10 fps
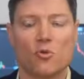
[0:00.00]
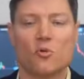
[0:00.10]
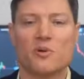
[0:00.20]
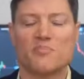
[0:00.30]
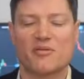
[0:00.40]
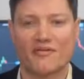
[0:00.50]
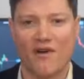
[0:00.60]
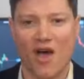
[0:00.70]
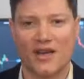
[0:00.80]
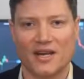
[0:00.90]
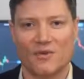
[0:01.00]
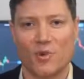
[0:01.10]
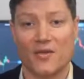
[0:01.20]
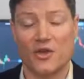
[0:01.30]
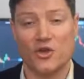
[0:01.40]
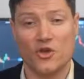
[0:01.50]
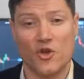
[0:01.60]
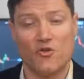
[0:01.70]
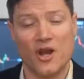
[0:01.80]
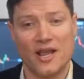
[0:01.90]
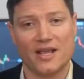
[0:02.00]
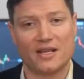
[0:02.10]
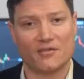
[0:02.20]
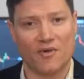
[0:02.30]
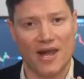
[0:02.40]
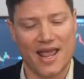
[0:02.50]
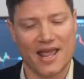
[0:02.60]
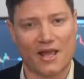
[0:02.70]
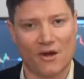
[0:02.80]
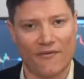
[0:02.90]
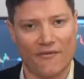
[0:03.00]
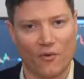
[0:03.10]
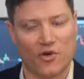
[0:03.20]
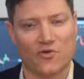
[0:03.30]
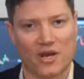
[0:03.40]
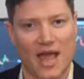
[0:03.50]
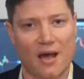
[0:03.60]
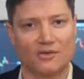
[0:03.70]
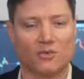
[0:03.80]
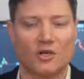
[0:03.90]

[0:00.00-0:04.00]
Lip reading: will be provided with a unique link for your account,